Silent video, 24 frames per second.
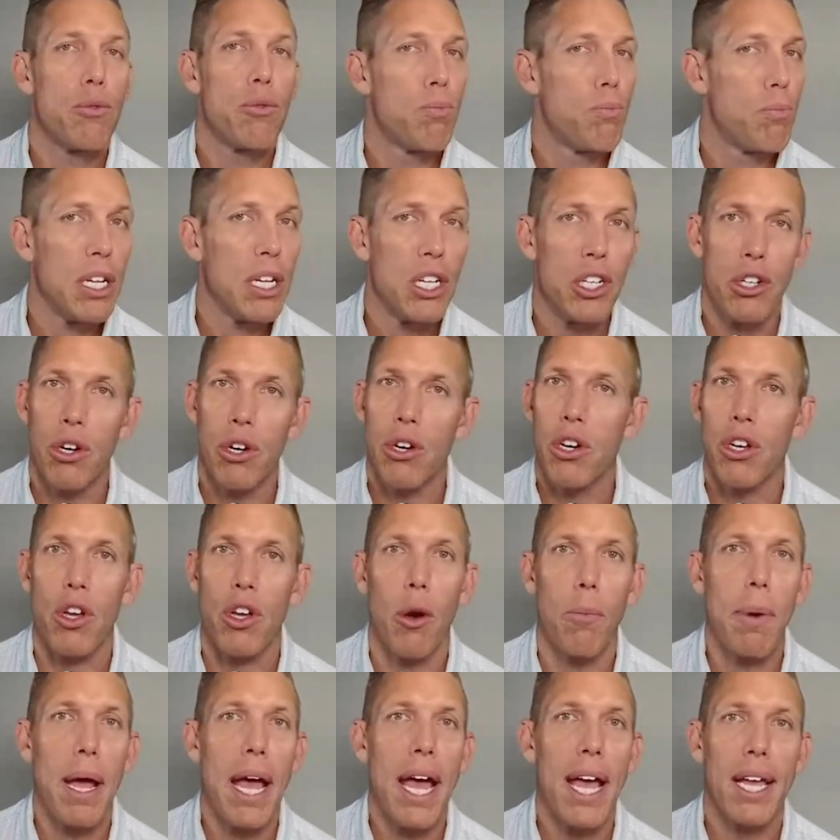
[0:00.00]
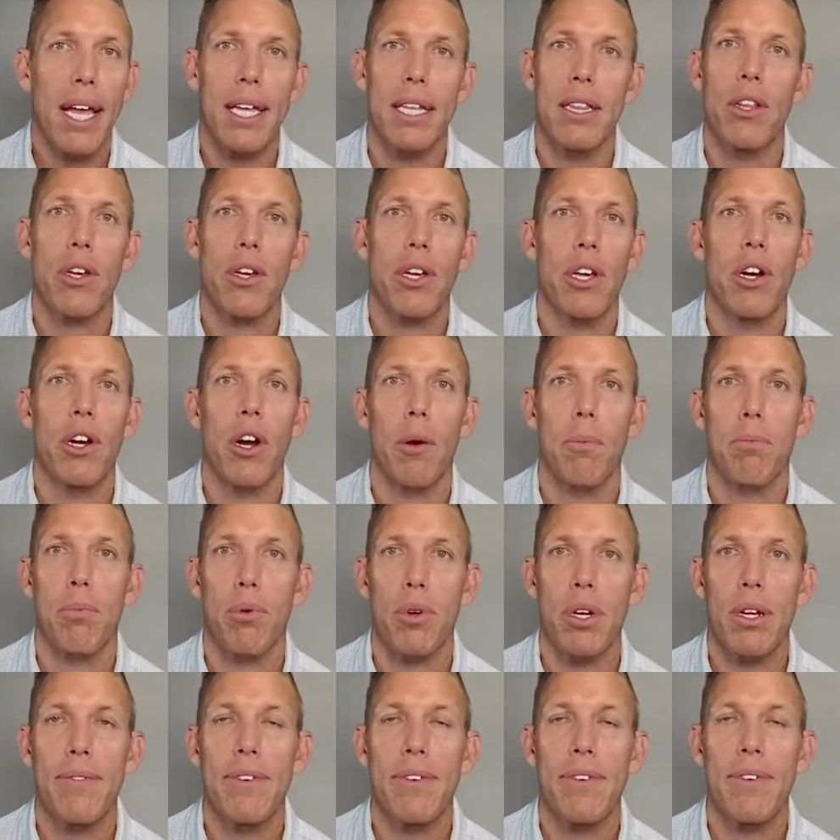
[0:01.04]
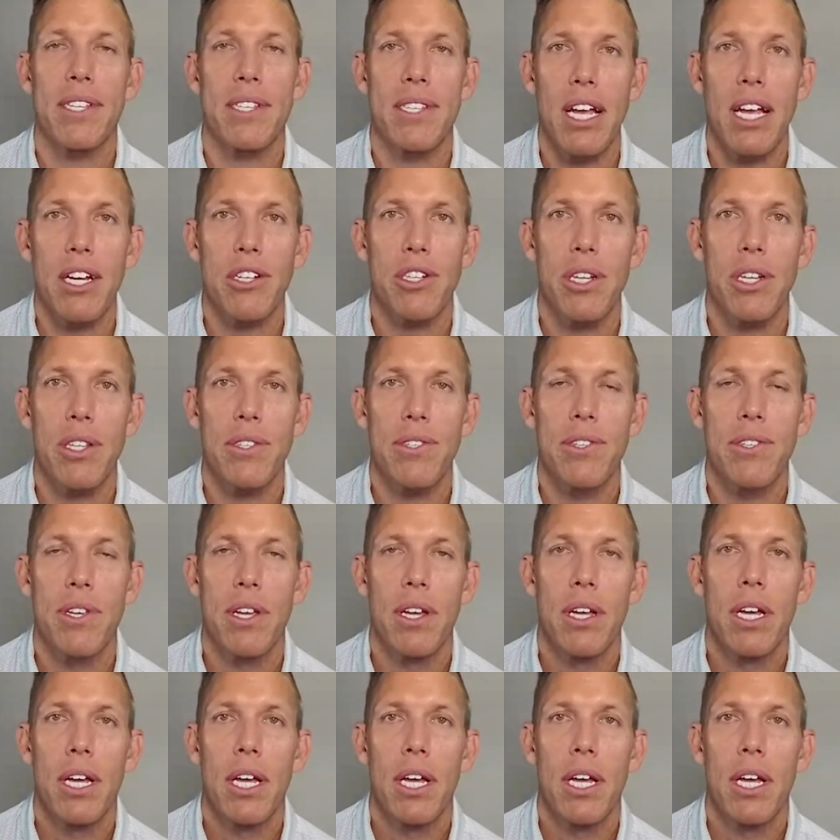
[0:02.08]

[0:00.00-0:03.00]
Be sure to go back and look at our previous sessions.